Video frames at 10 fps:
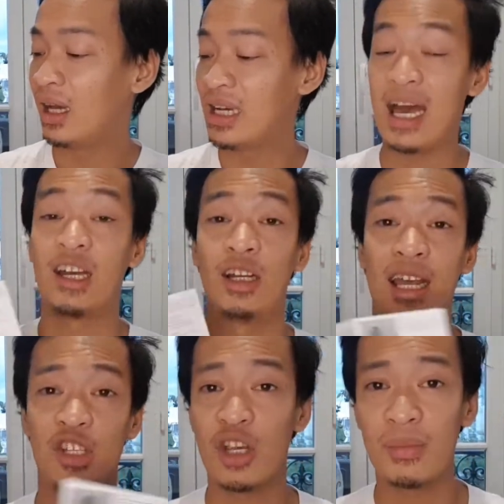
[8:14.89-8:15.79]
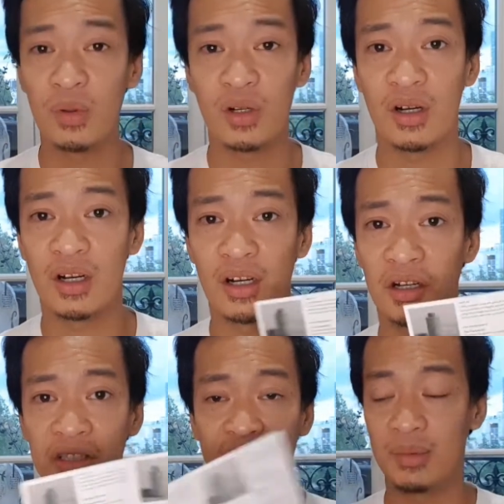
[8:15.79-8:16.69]
inaano, like shampoo
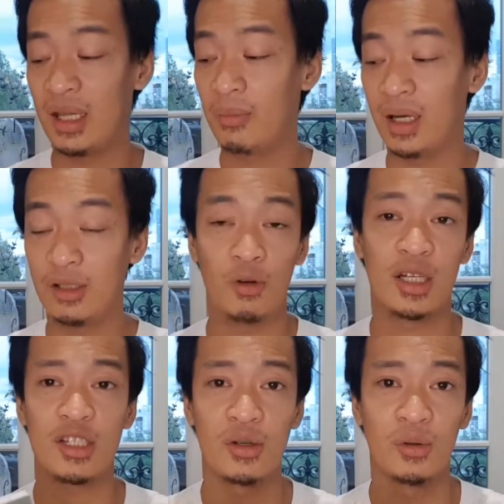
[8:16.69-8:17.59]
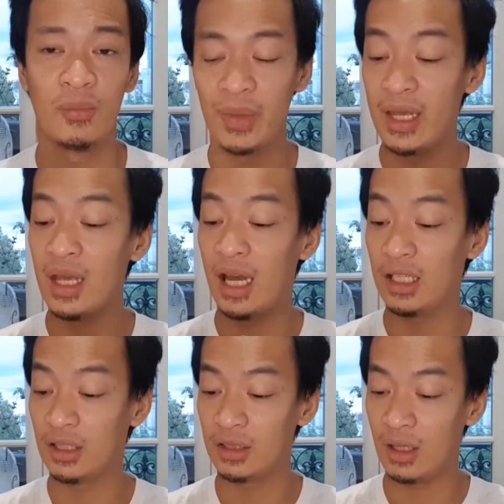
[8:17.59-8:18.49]
or something body wash. So,
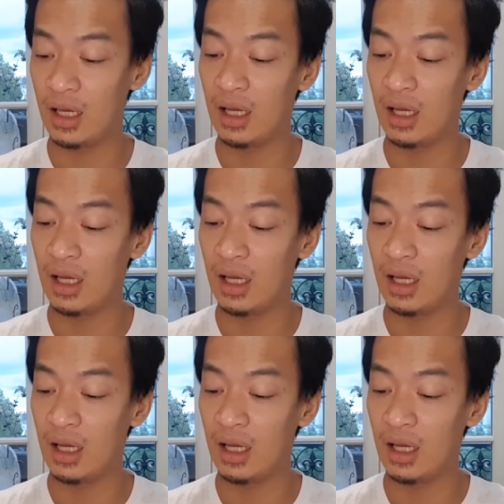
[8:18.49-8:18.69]
I don't,